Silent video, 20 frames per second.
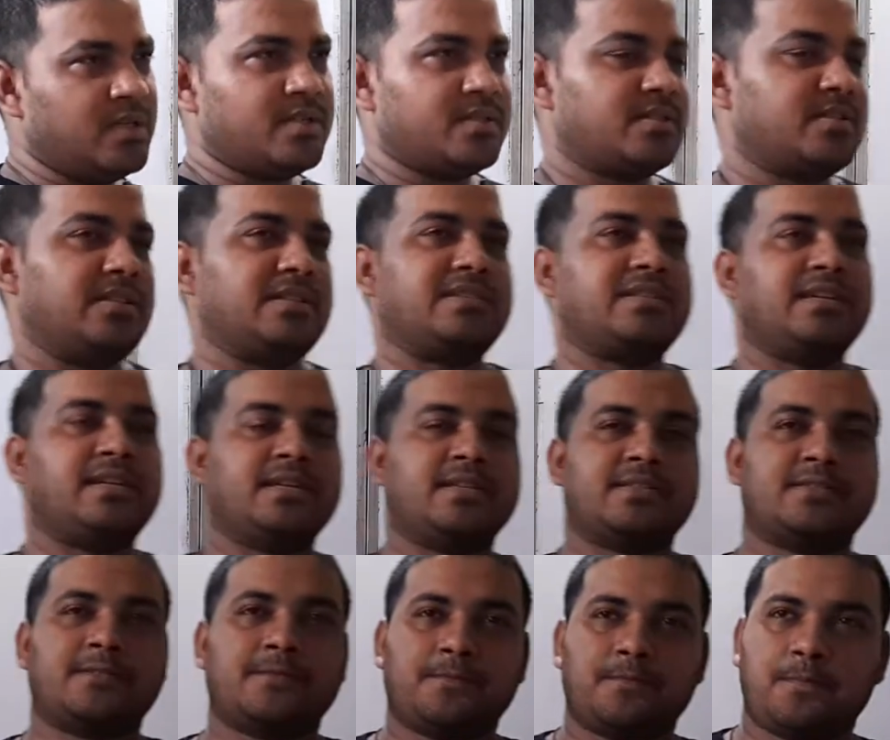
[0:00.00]
such as
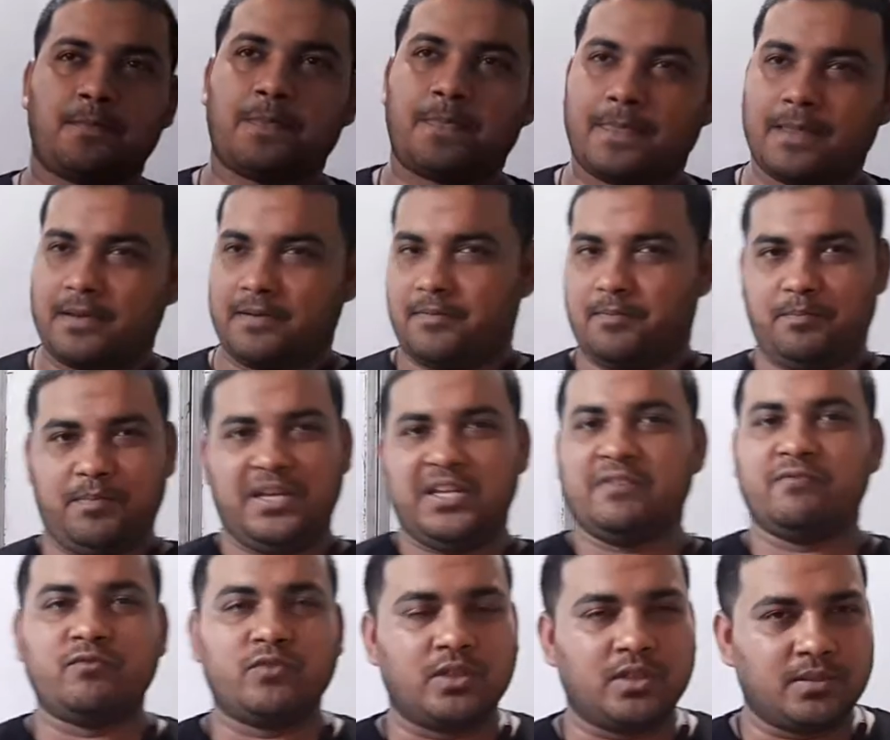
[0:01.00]
main
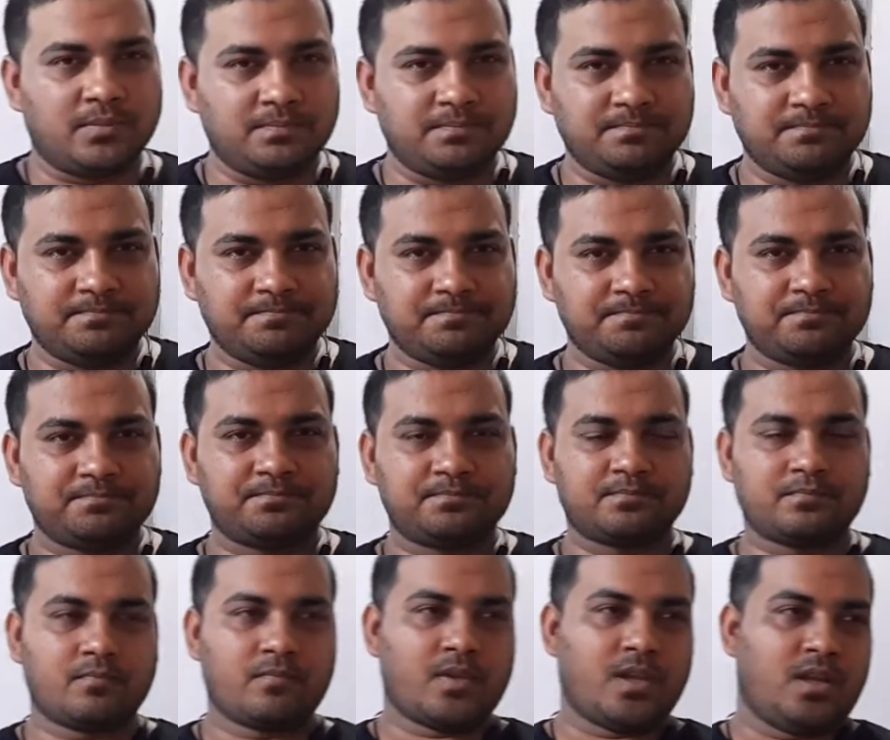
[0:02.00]
verb,
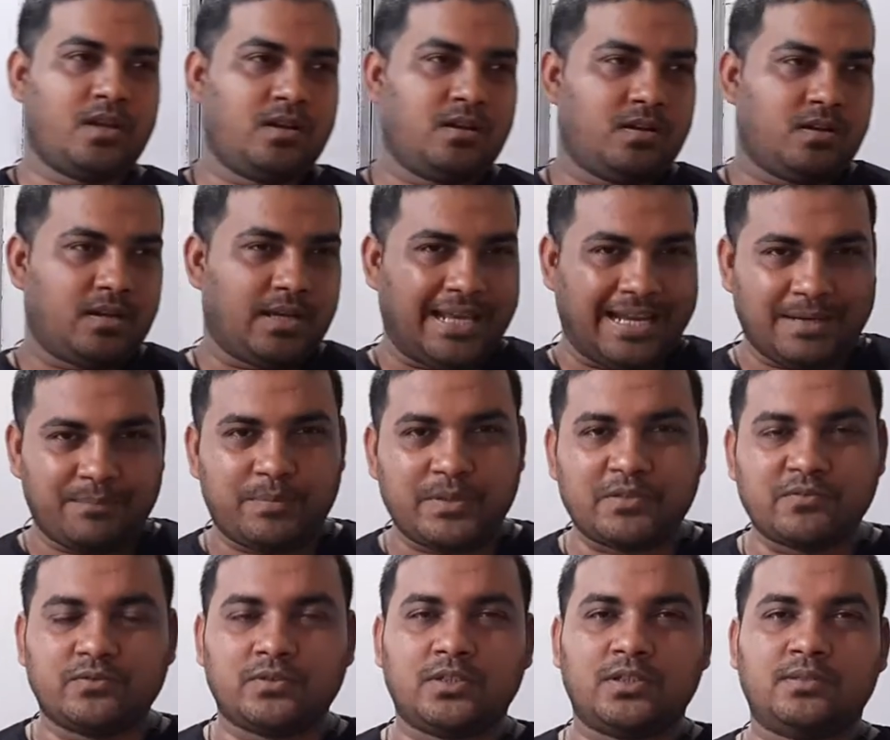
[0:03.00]
helping
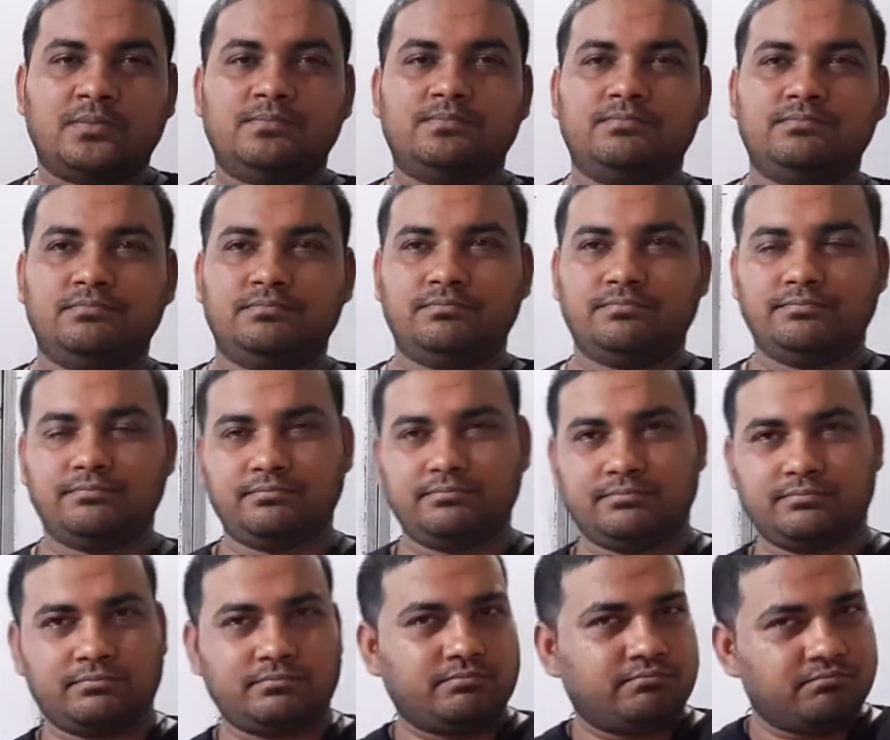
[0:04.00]
verb,
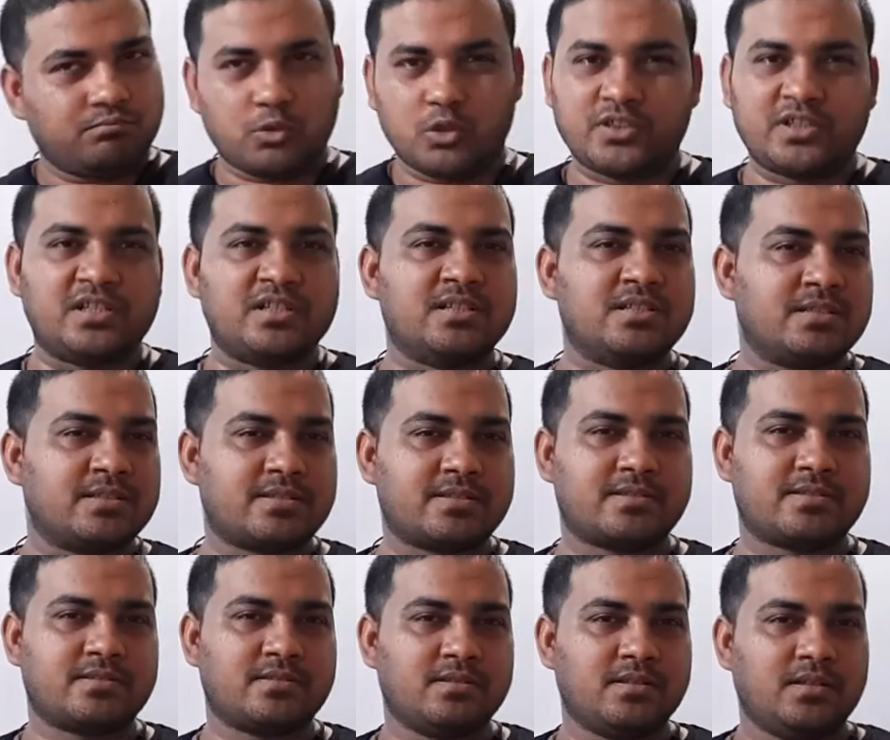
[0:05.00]
modals,
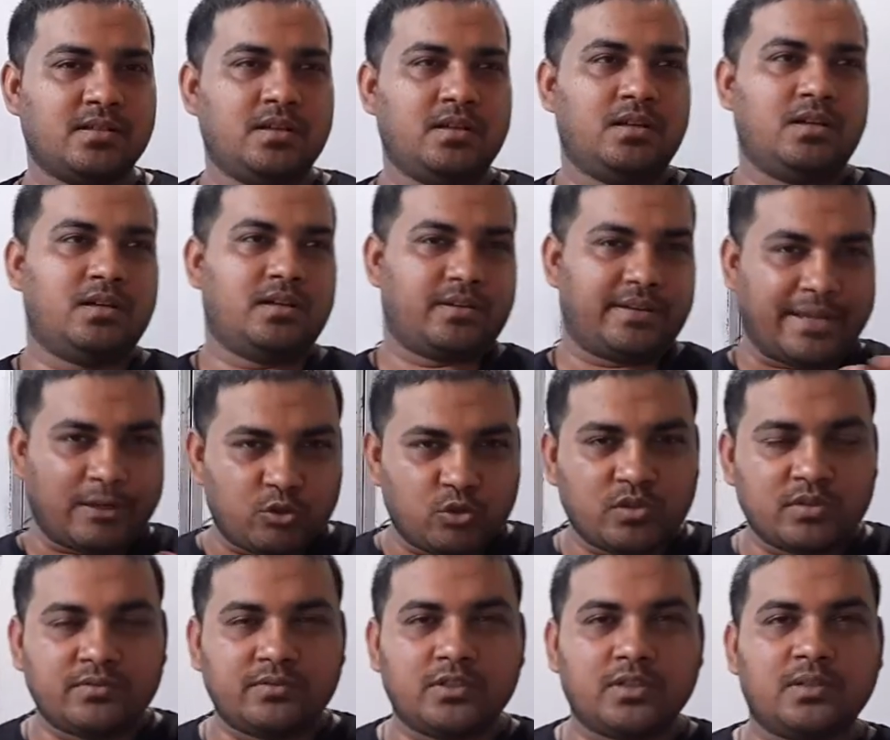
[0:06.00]

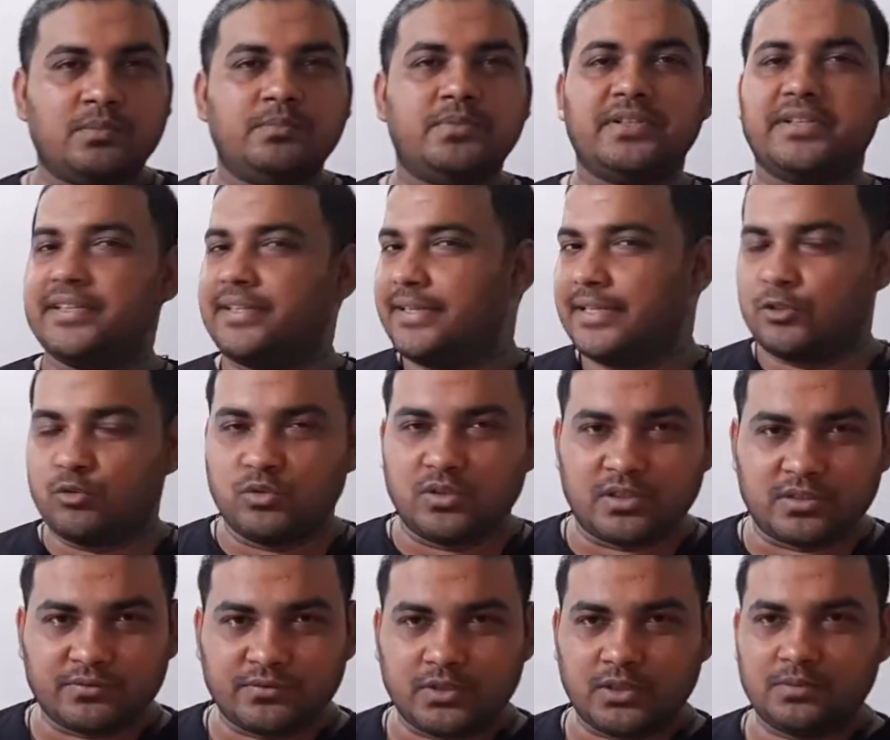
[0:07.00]
regular verb, irregular
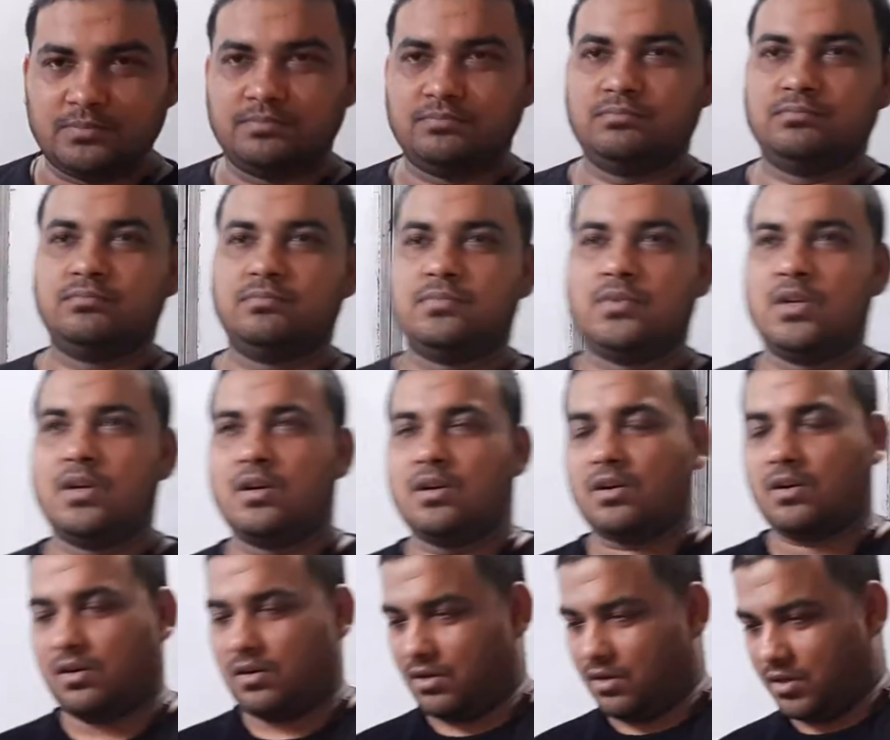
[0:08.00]
verb,
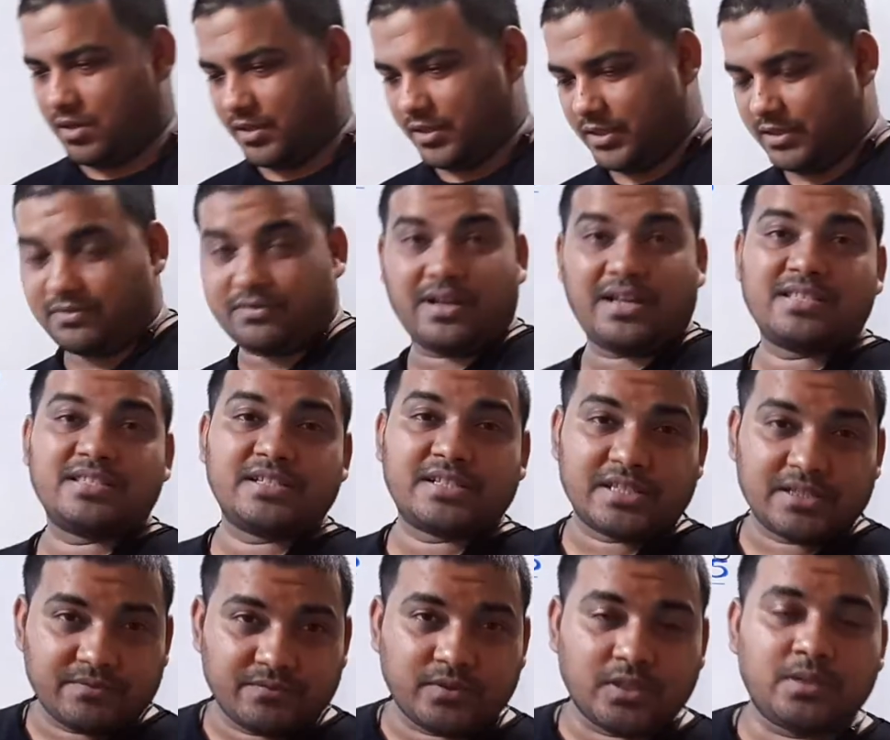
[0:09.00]
or
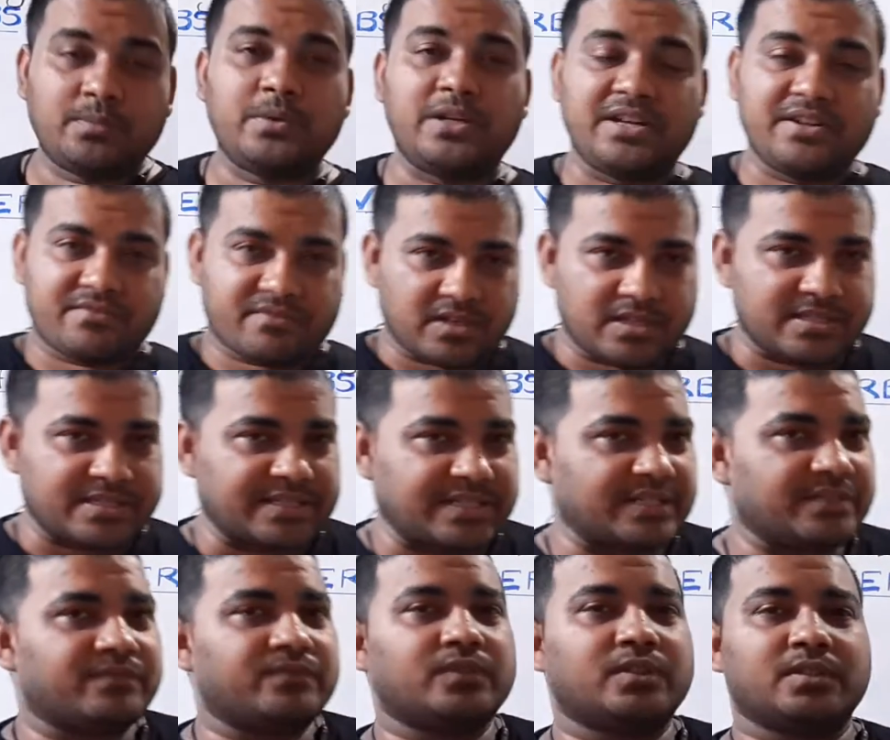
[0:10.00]
transitive verb,
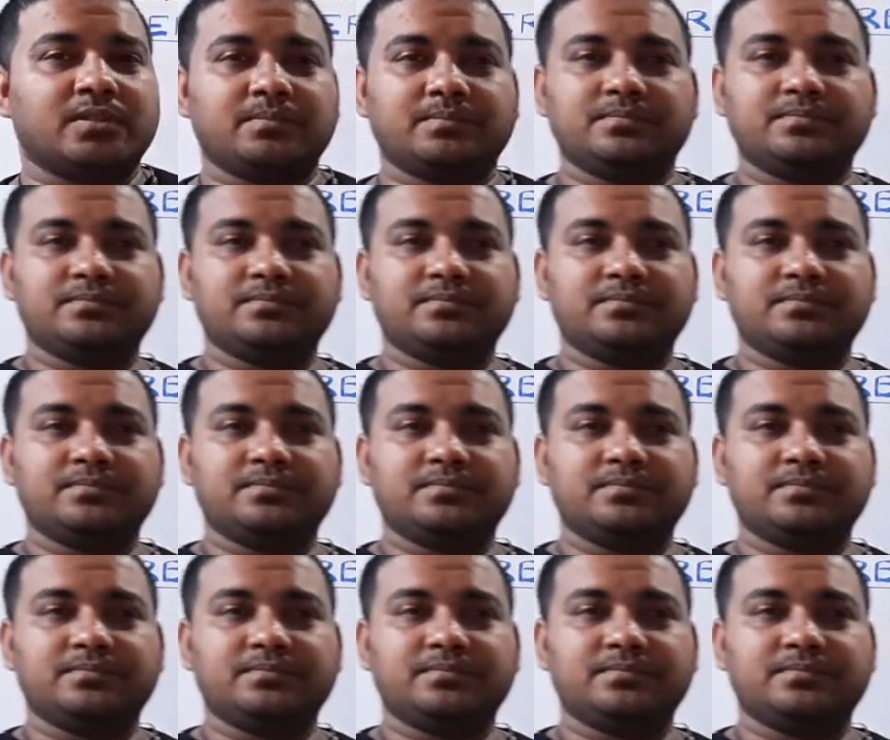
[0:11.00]
intransitive verb.